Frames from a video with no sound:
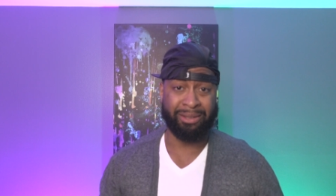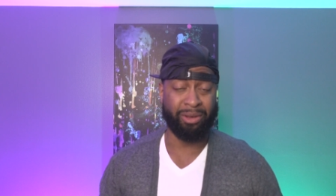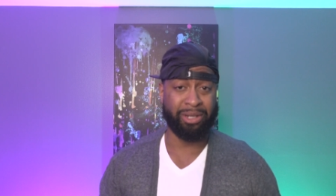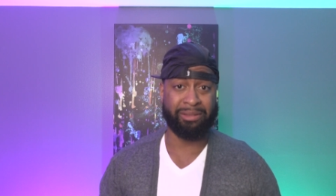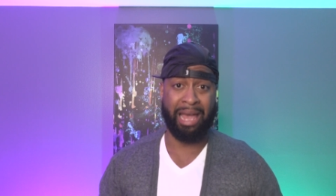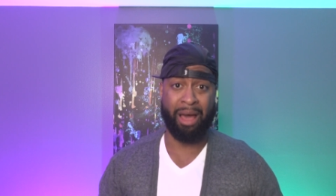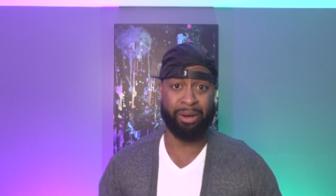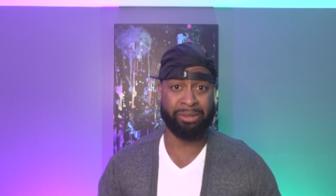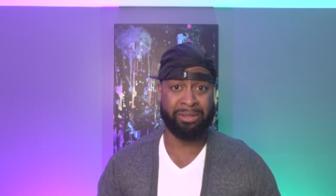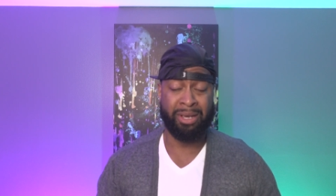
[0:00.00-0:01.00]
on
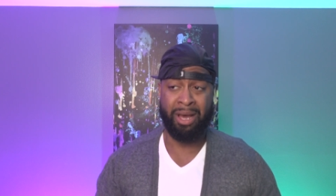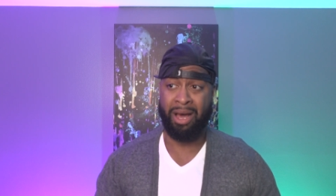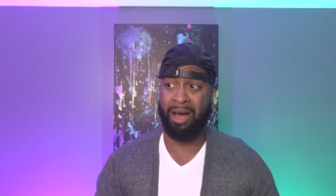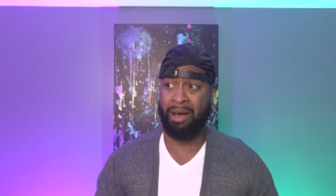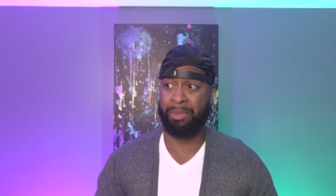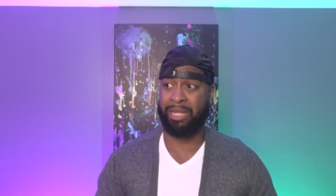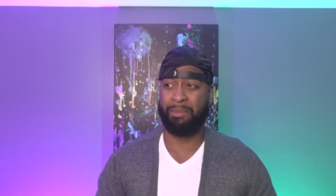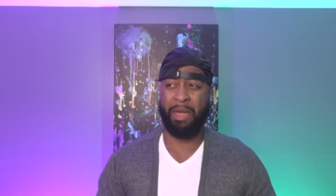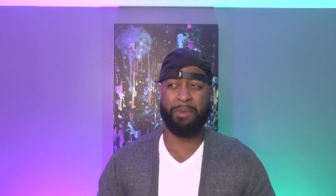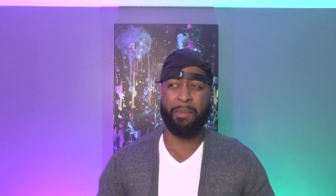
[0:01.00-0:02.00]
discounters. And
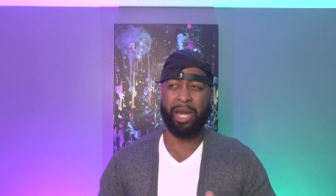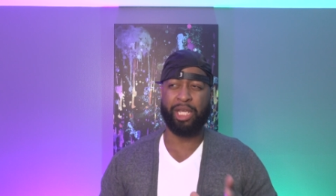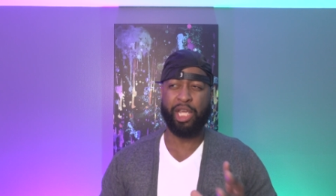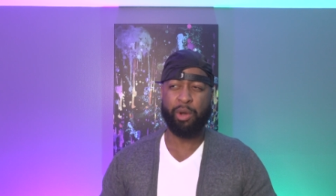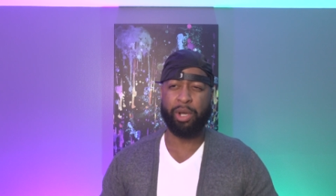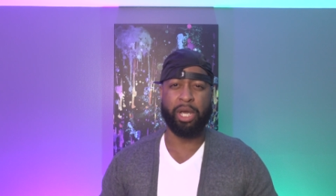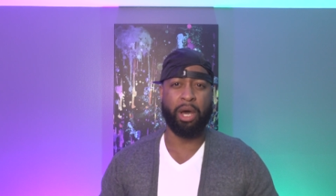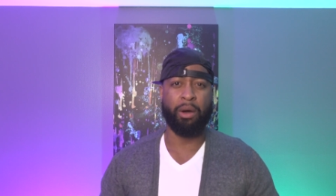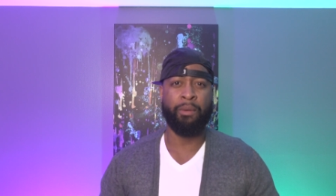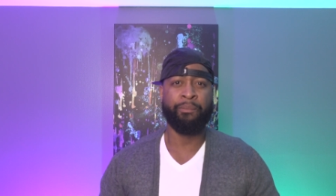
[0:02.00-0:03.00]
then maybe about a year
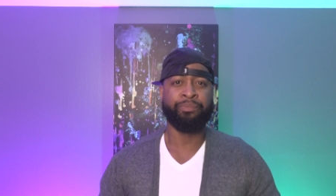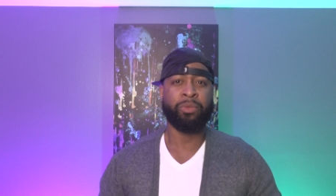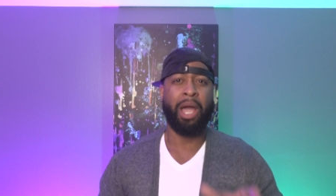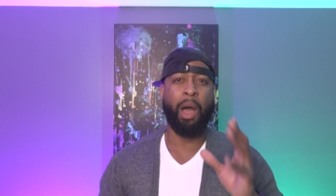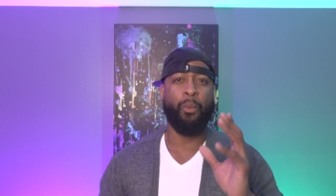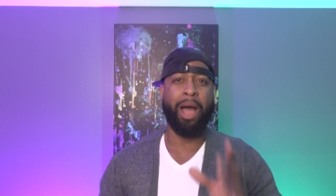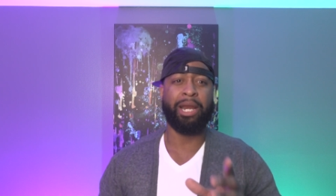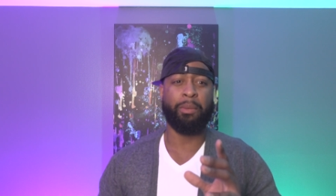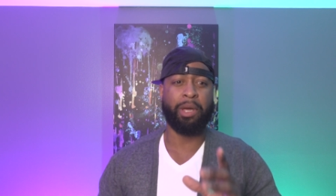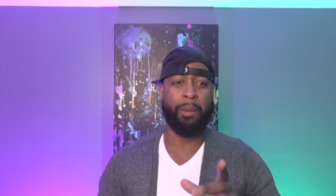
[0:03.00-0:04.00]
ago, I
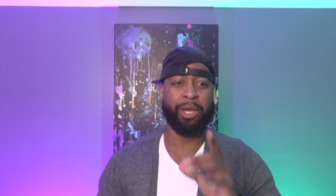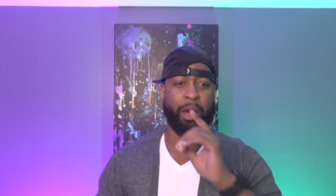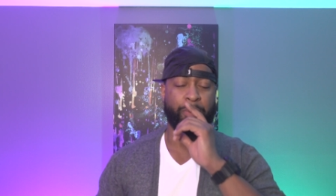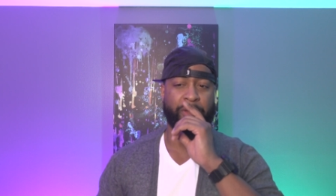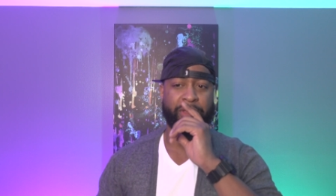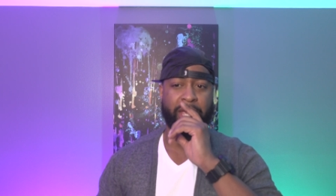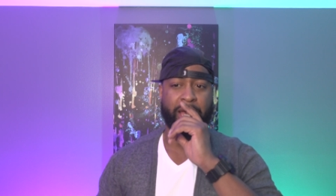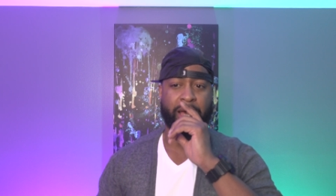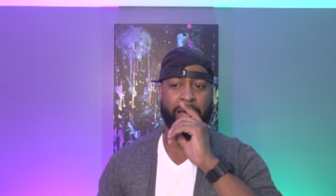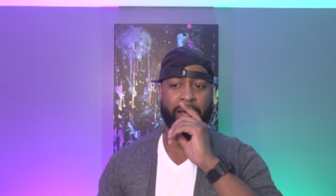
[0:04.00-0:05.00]
wind up coming up on the
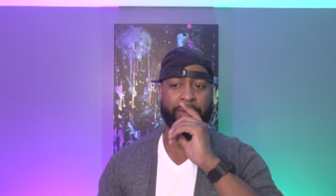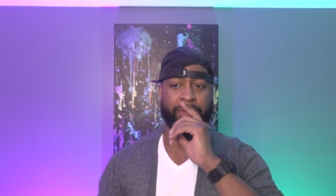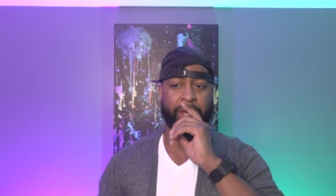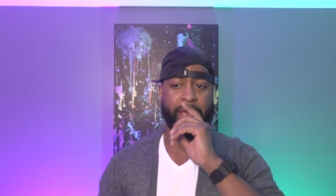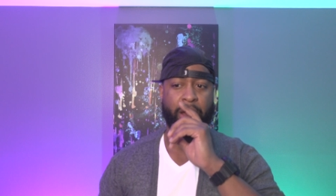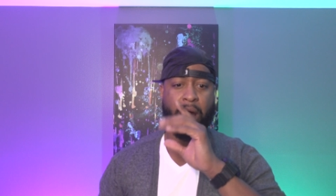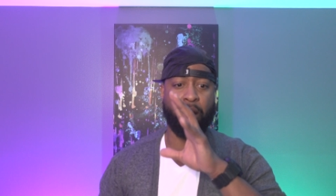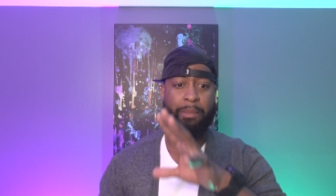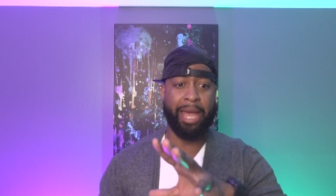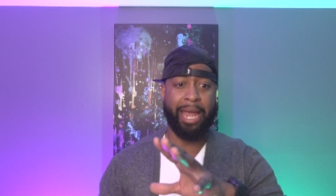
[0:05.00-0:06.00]
El
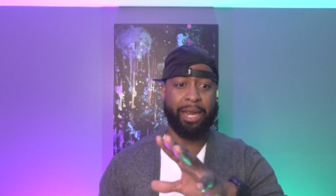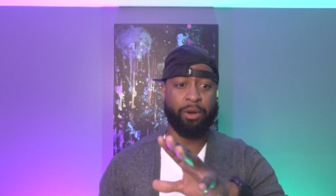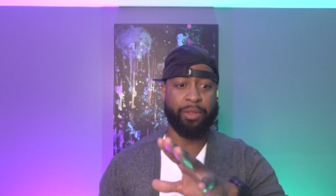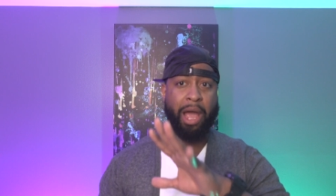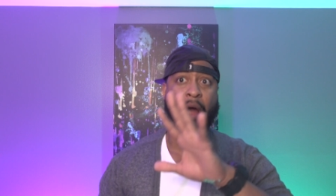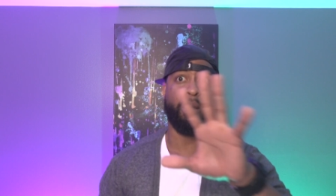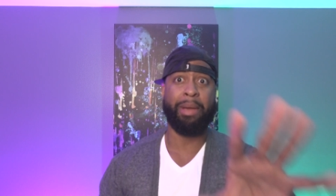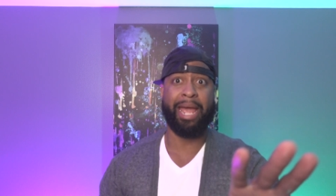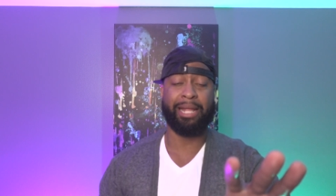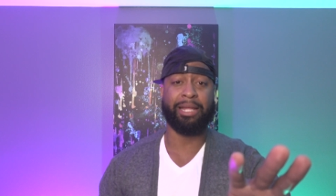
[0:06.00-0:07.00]
Harmain or the
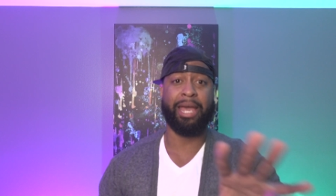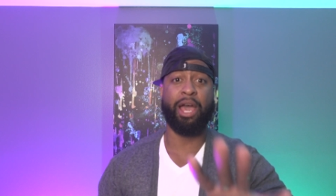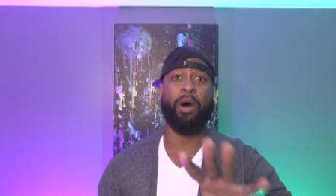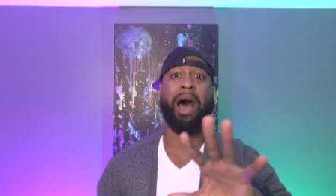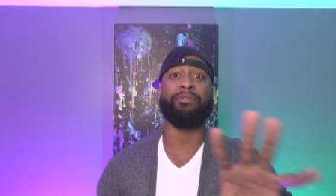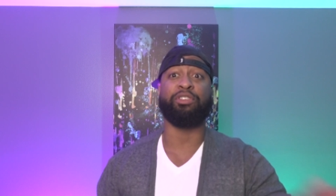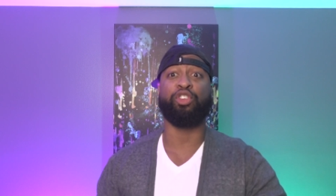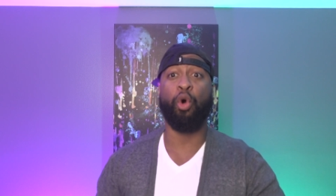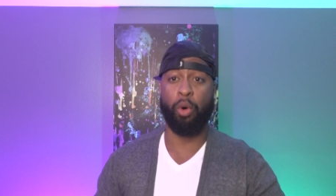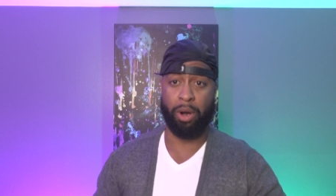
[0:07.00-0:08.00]
Harmain, the El
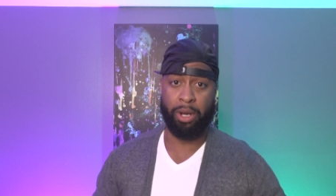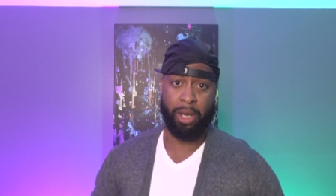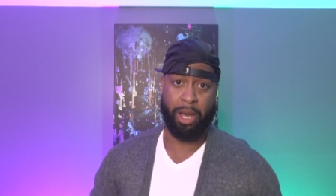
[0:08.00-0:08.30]
Aventur,